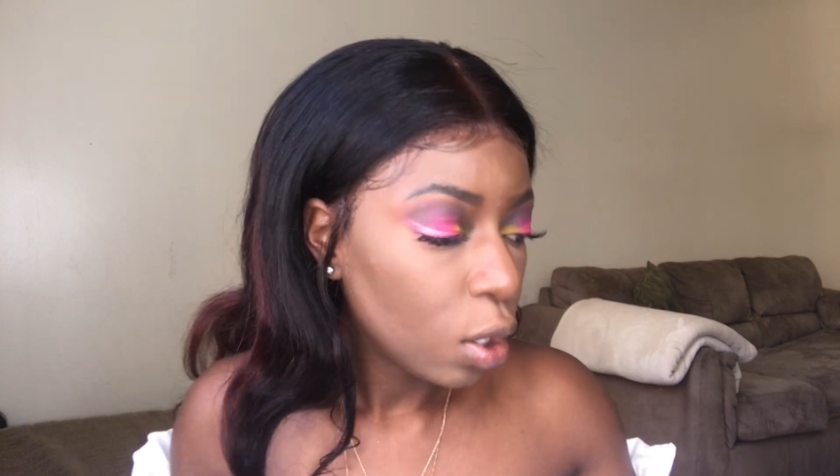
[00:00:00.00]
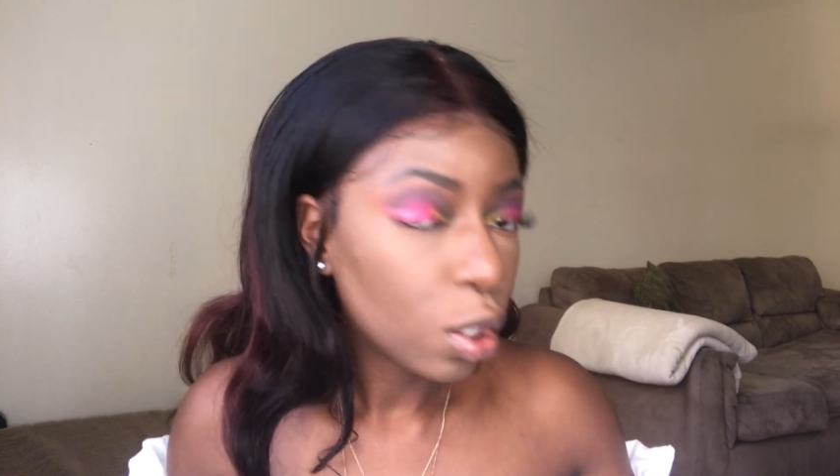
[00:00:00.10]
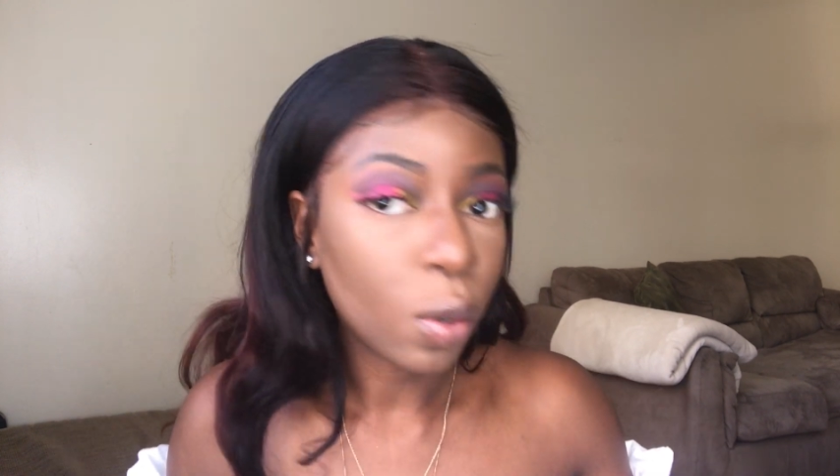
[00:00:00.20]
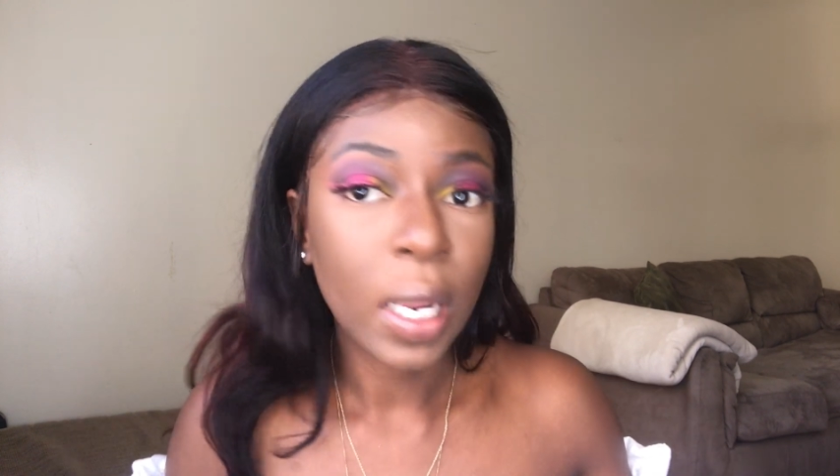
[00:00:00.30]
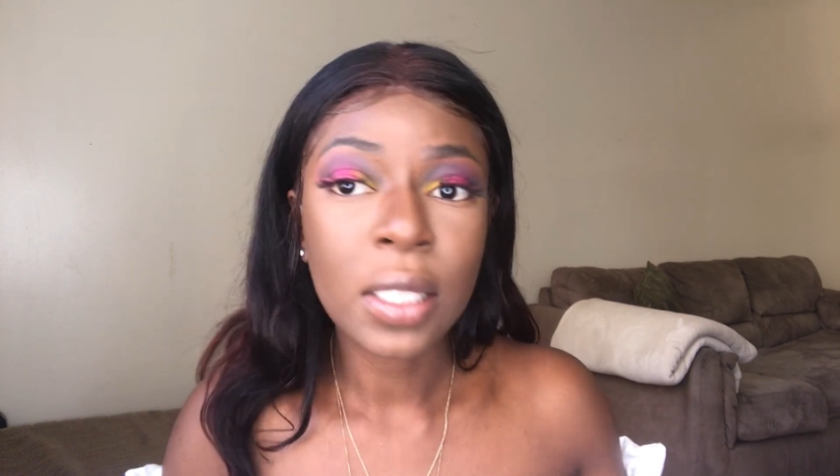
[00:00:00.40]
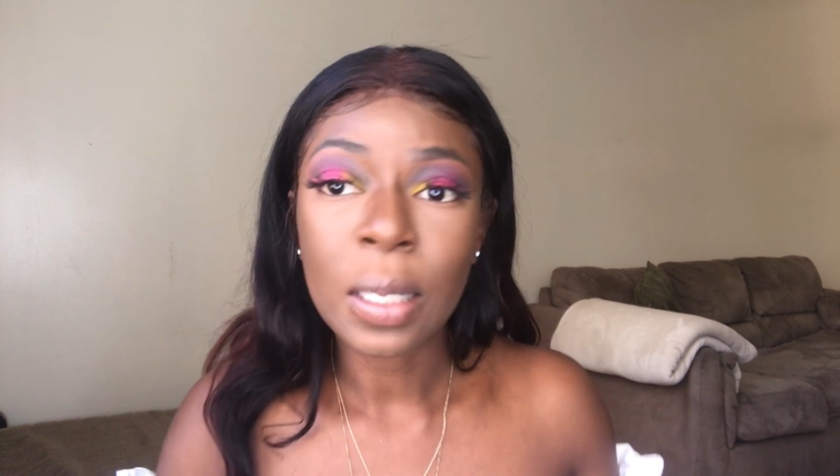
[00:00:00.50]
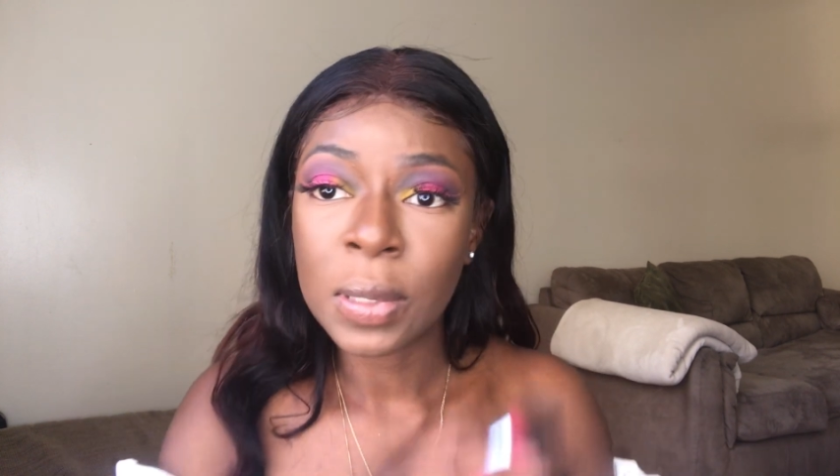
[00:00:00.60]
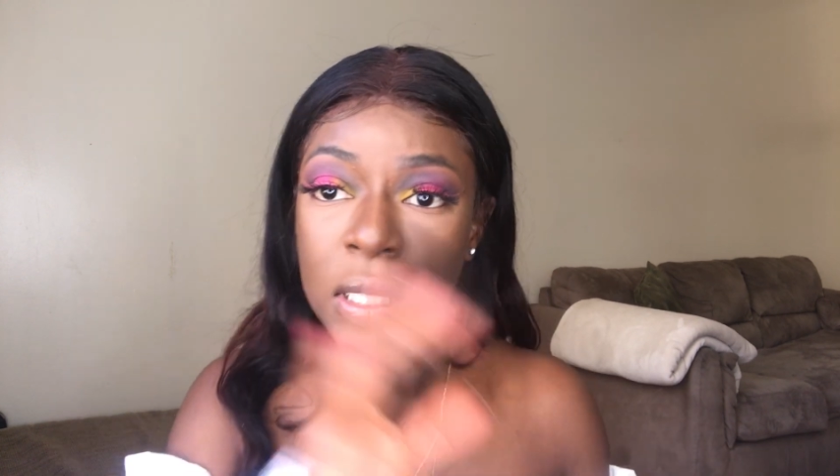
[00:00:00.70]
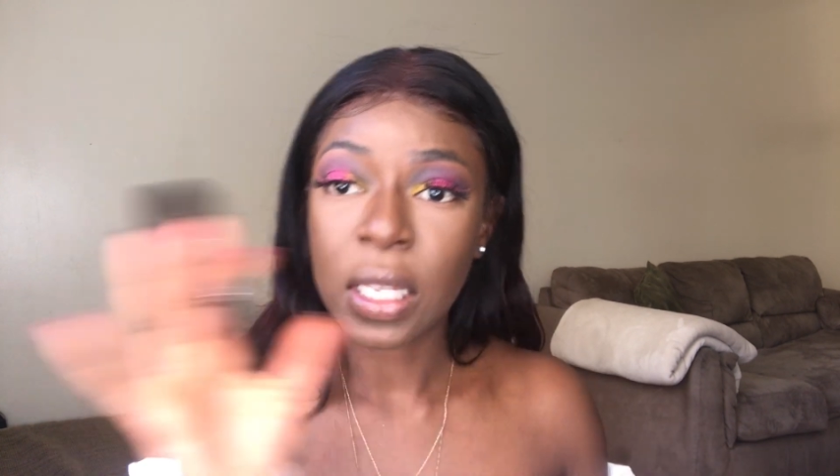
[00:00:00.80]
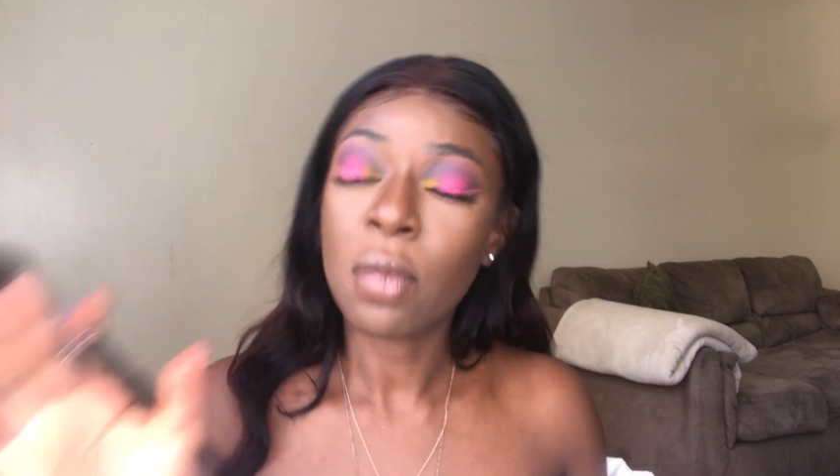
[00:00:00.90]
So next up,
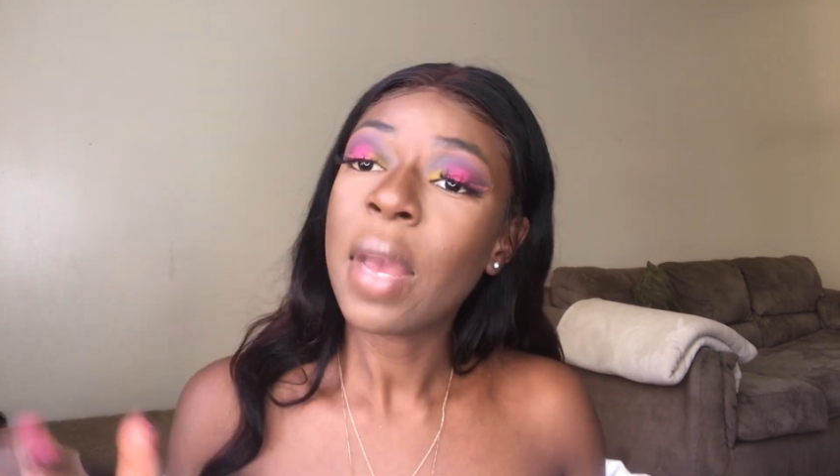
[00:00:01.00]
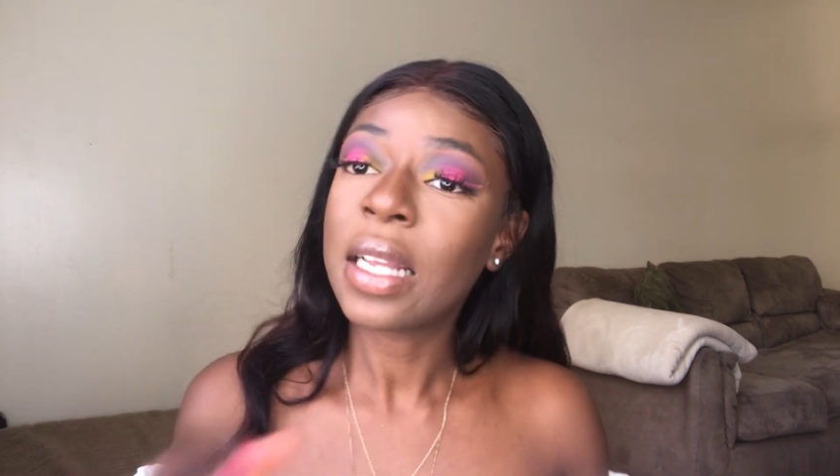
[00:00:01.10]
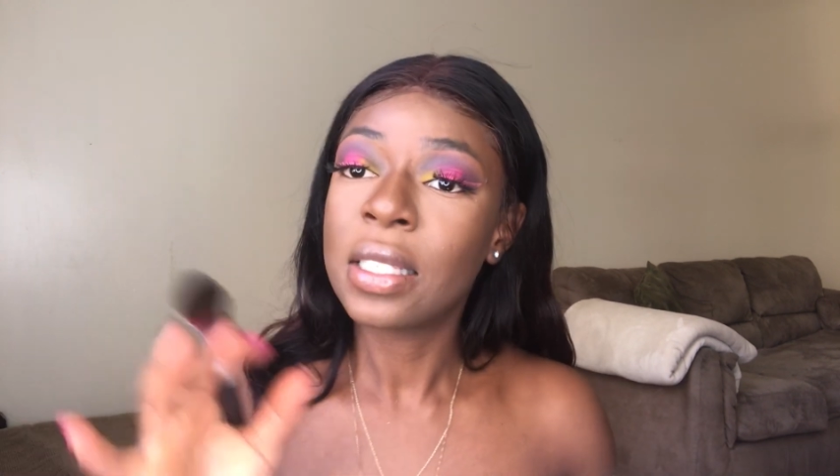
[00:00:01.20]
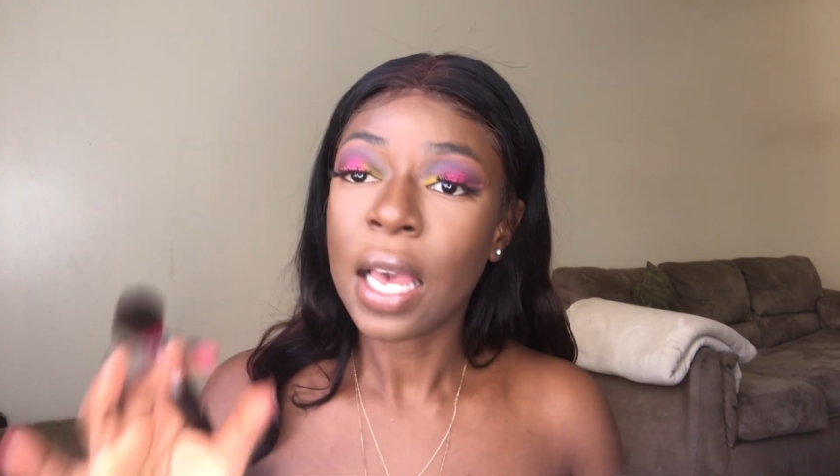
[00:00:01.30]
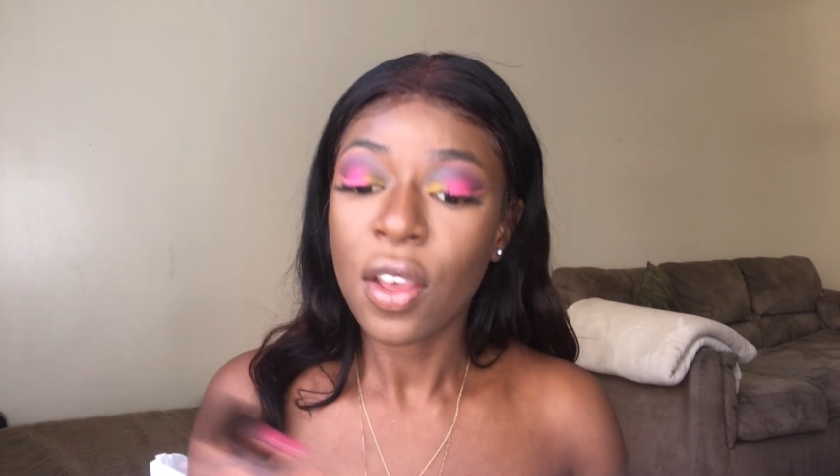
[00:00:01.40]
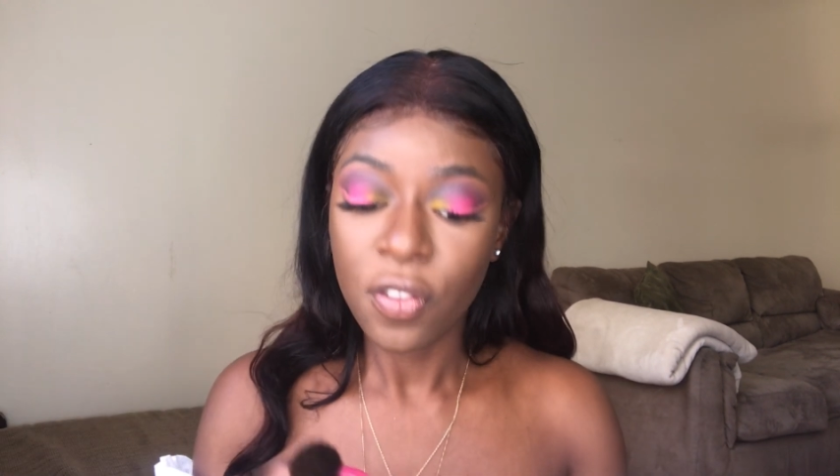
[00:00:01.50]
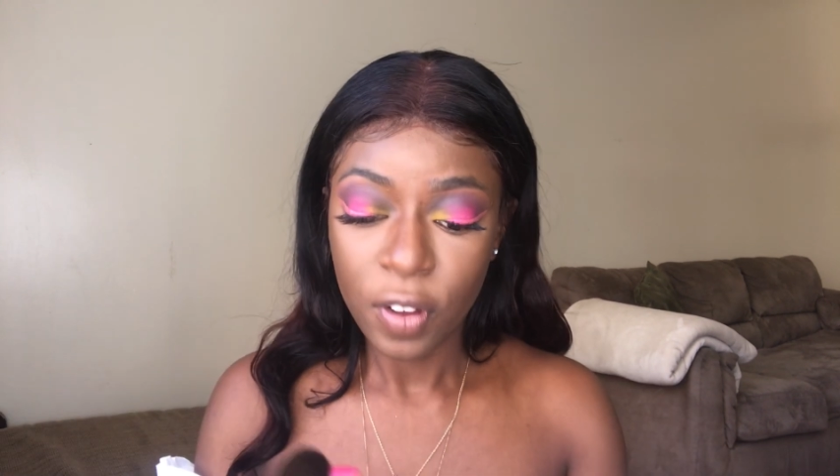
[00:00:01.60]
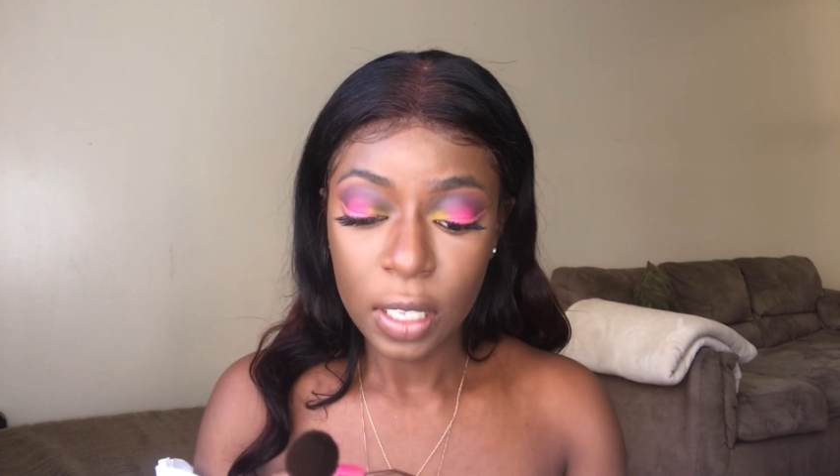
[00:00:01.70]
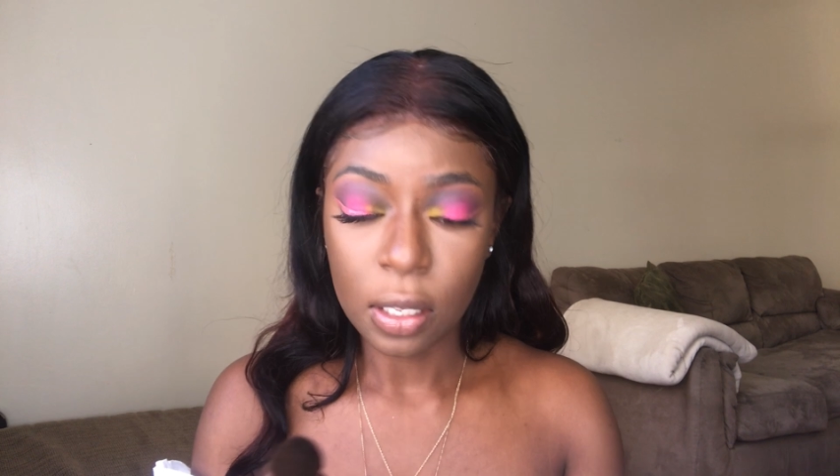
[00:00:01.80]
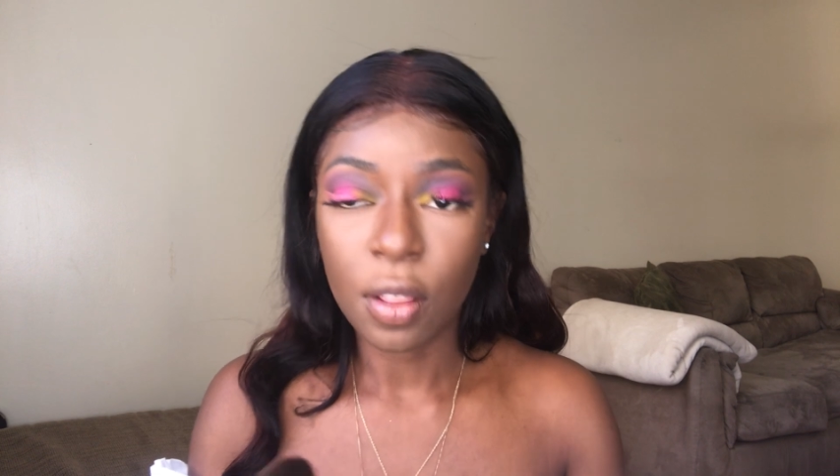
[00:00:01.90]
to set my entire face,